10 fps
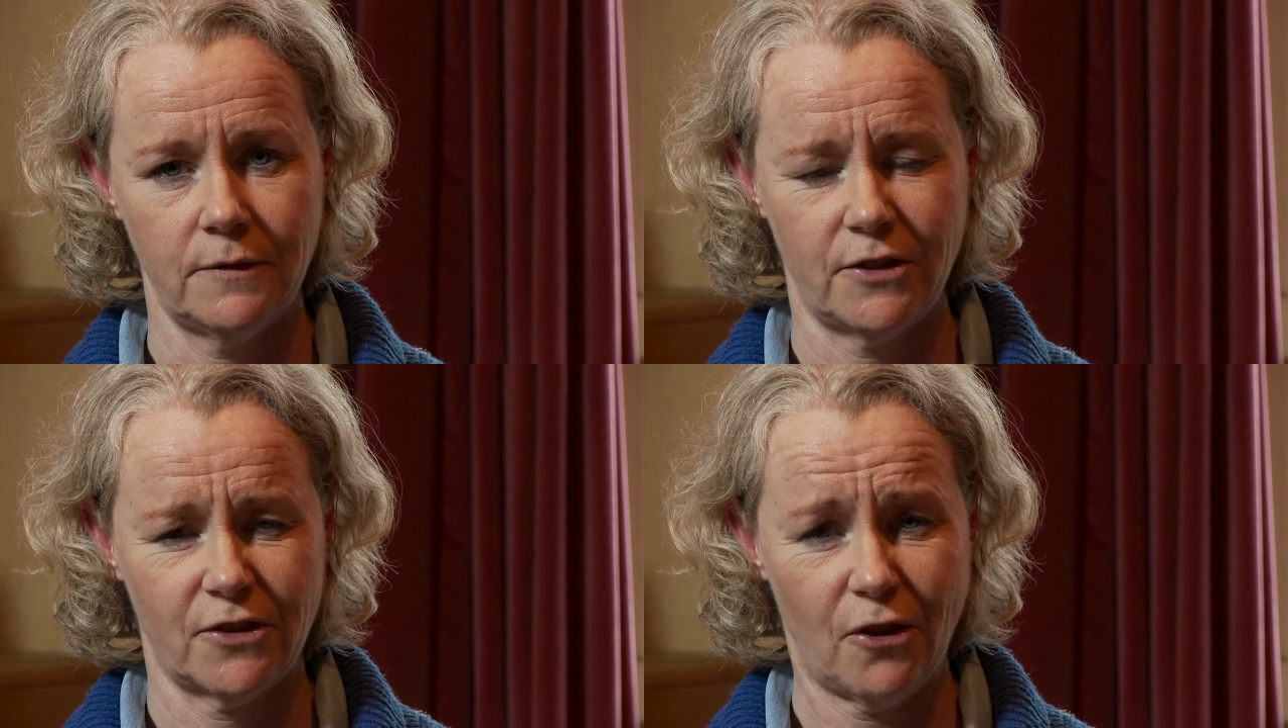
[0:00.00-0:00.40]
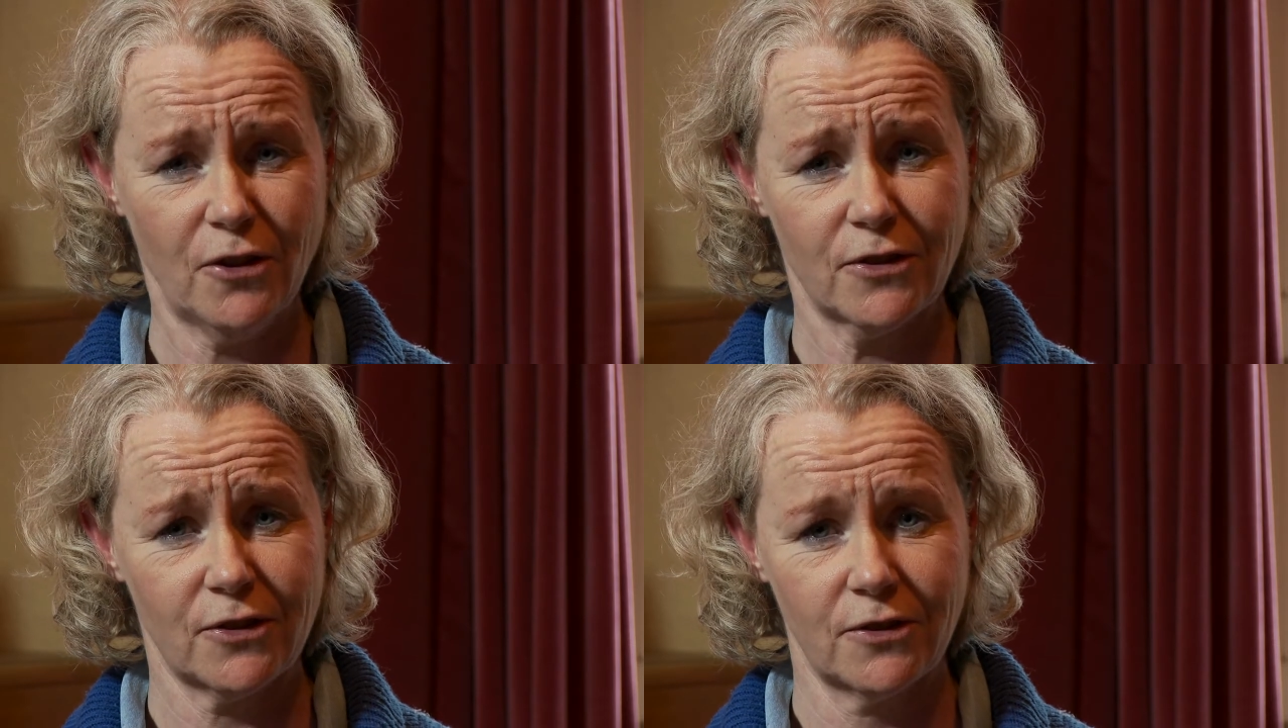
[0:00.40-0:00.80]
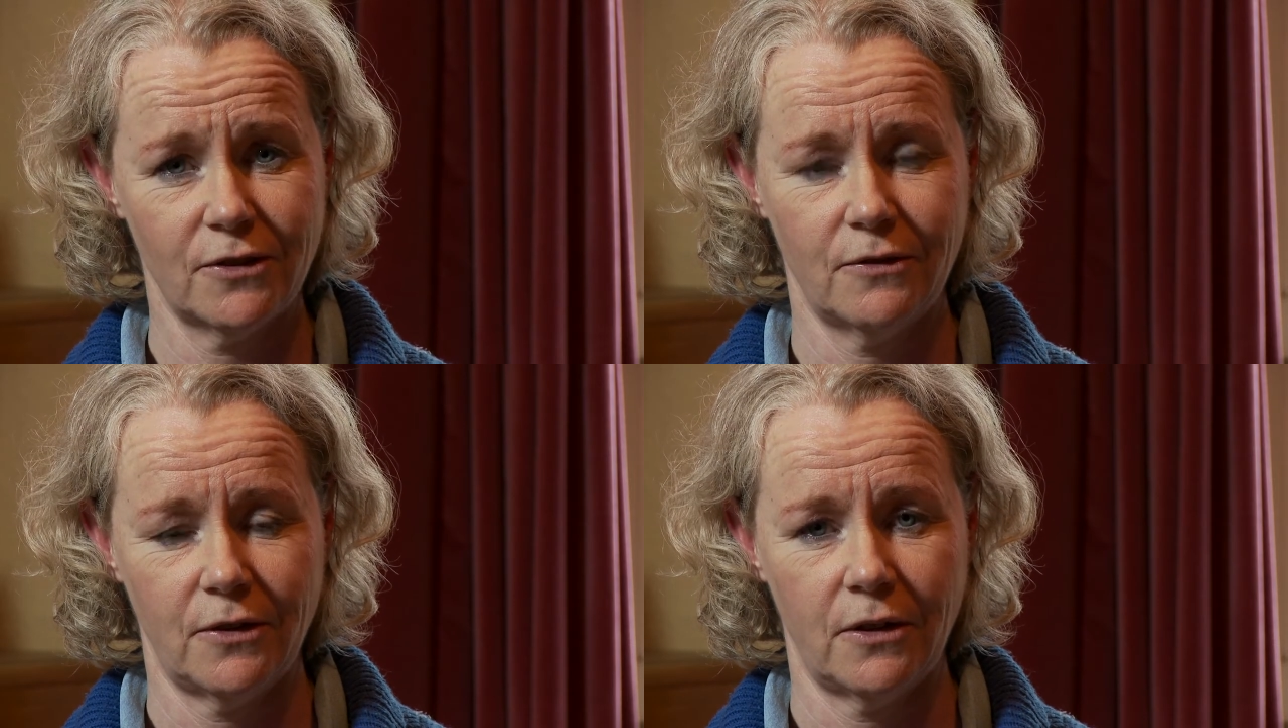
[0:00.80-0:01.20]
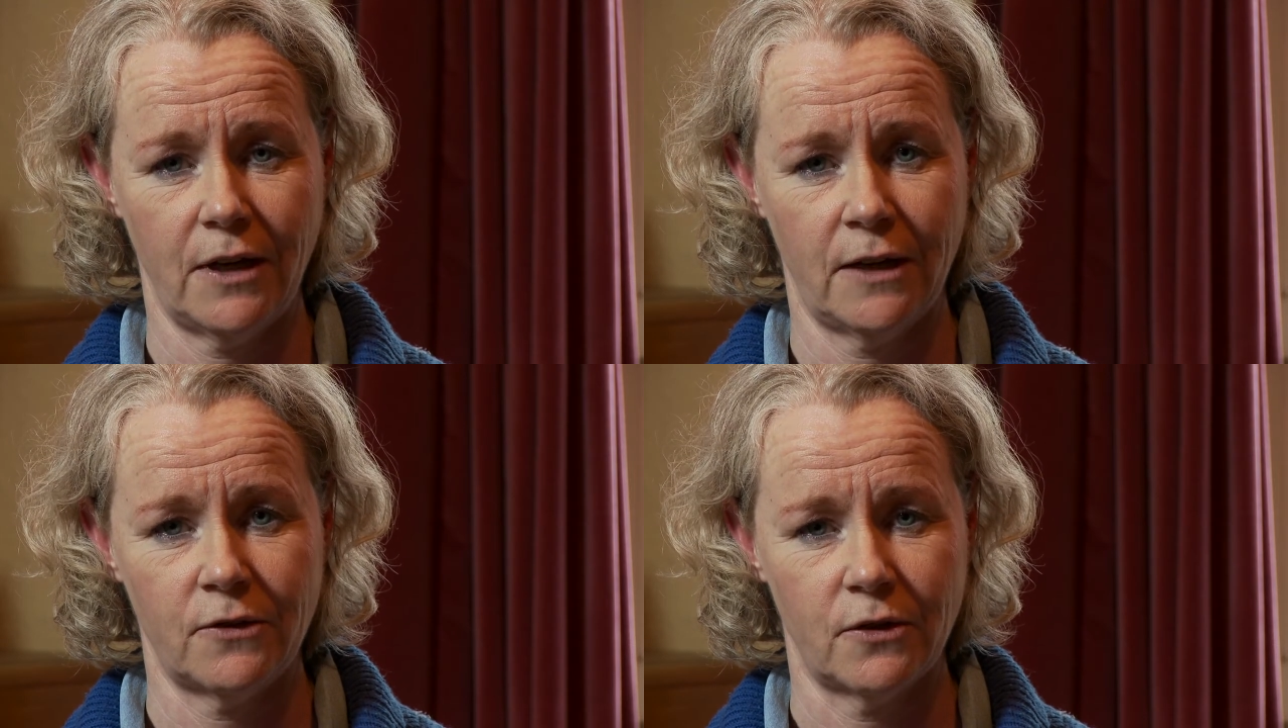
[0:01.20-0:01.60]
disgust
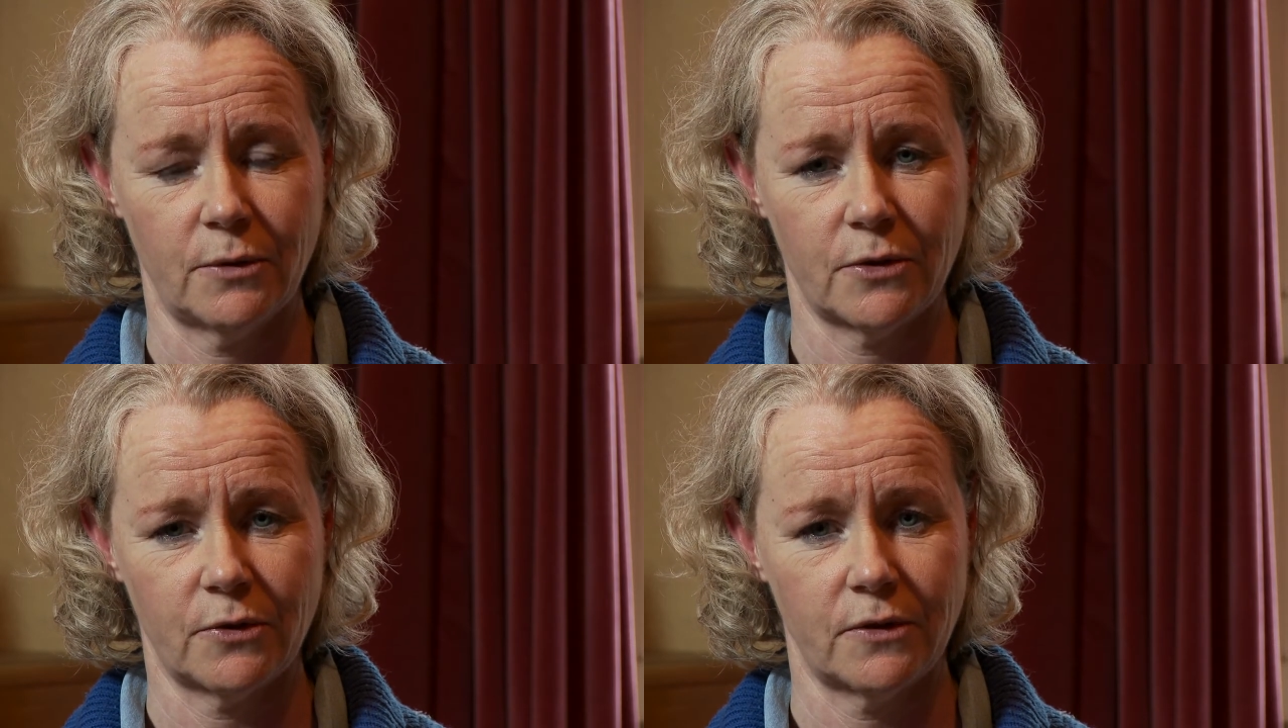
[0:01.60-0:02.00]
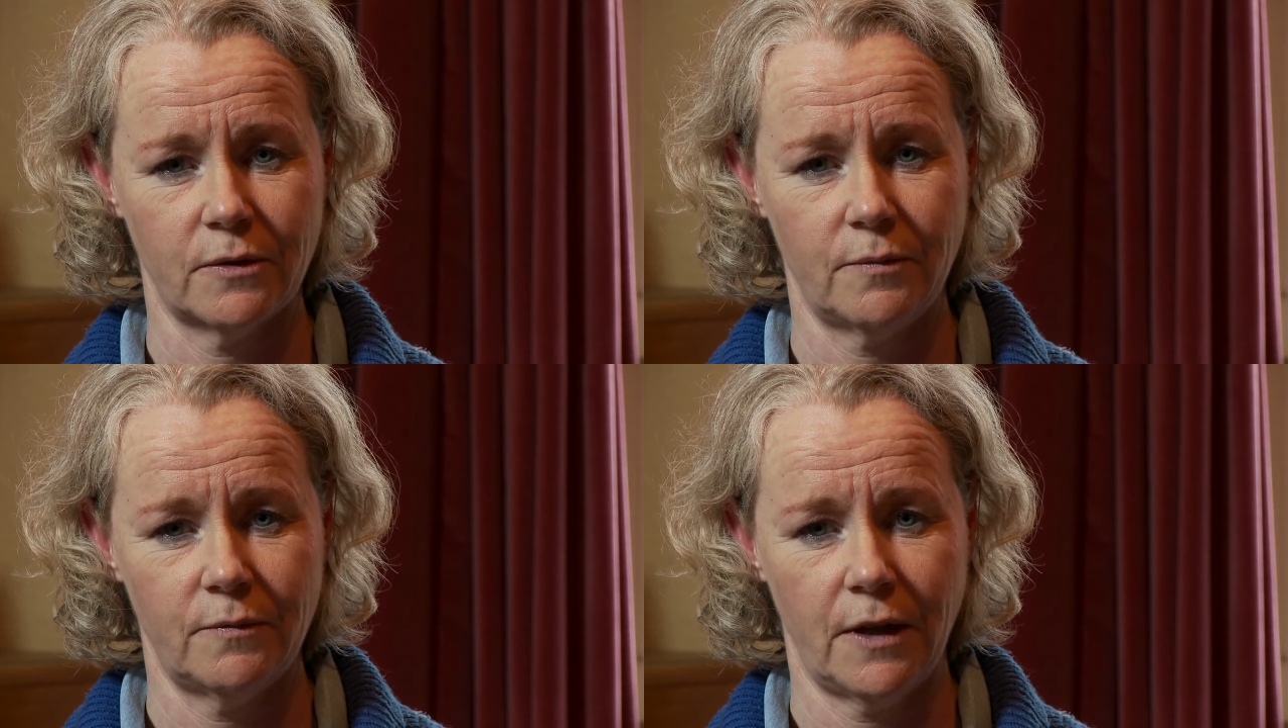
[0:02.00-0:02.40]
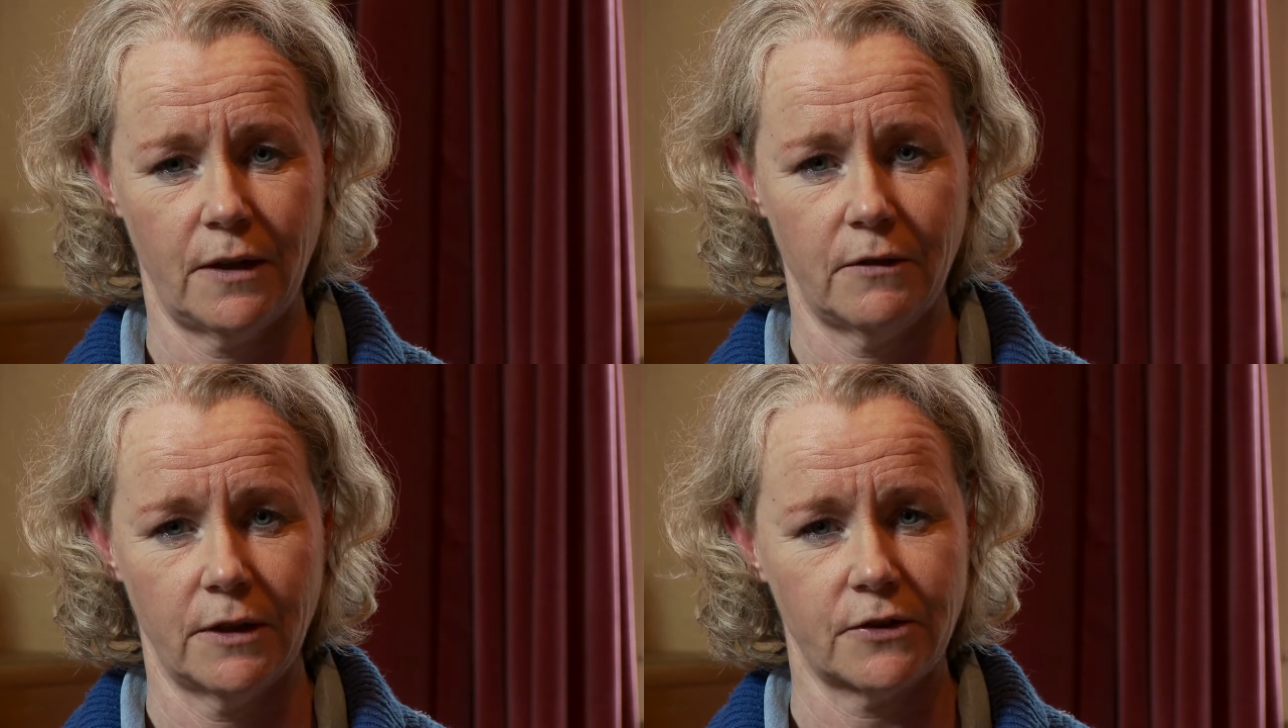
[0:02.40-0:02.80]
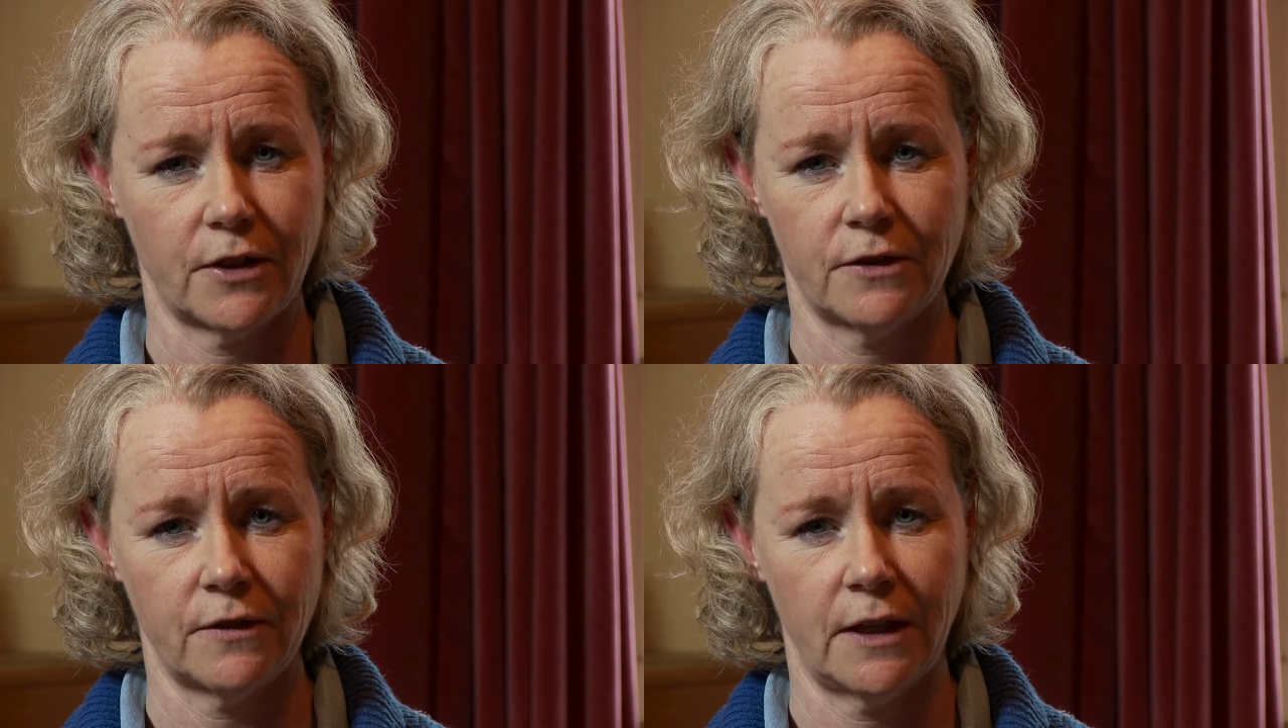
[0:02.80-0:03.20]
for Andrew, which was a very, very
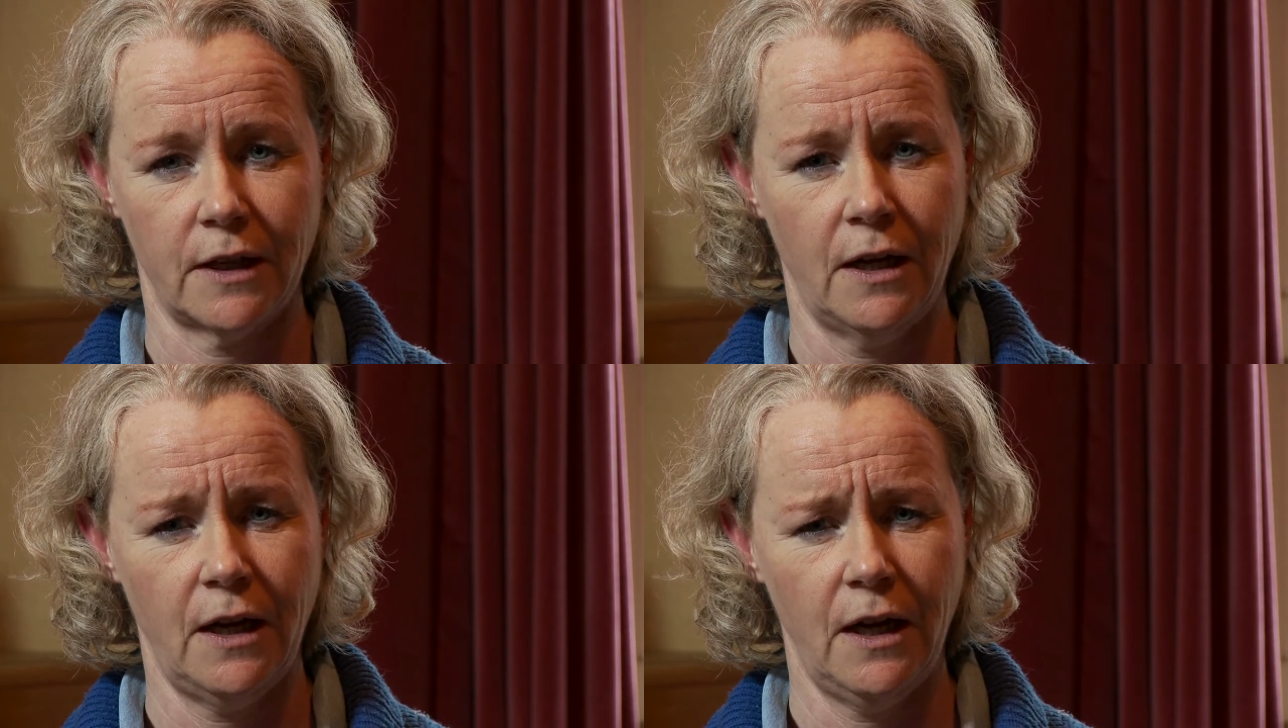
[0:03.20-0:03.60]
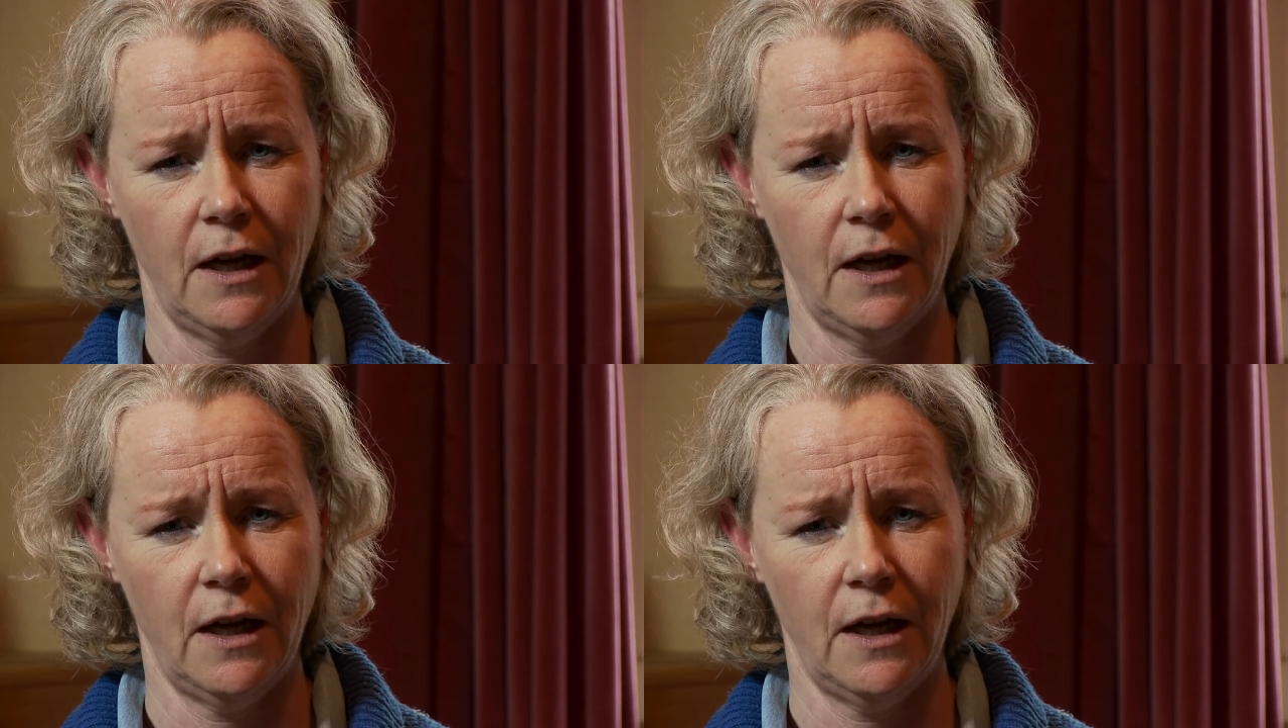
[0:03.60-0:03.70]
strange feeling.